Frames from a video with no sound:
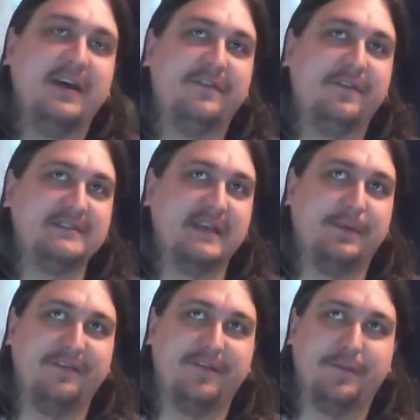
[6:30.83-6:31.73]
For
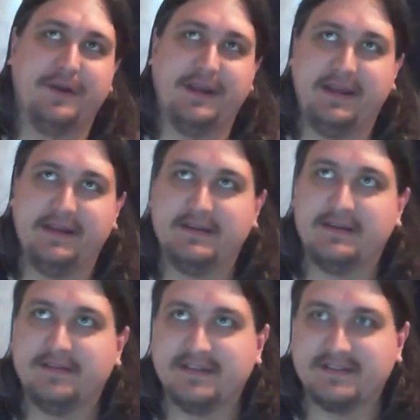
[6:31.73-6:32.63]
example, everybody
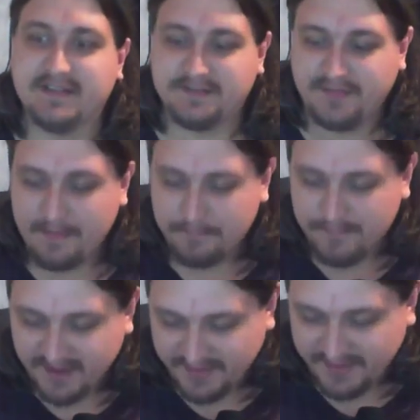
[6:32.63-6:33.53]
there's this that
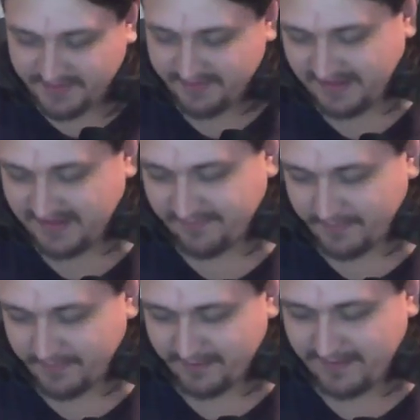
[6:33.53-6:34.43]
myth that
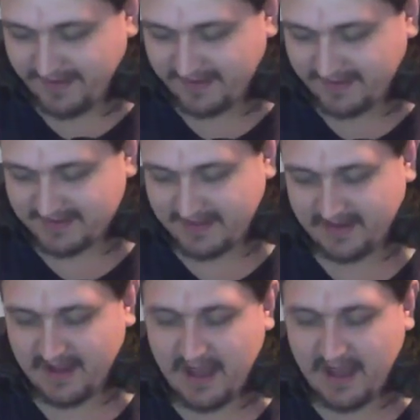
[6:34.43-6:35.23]
everybody repeats that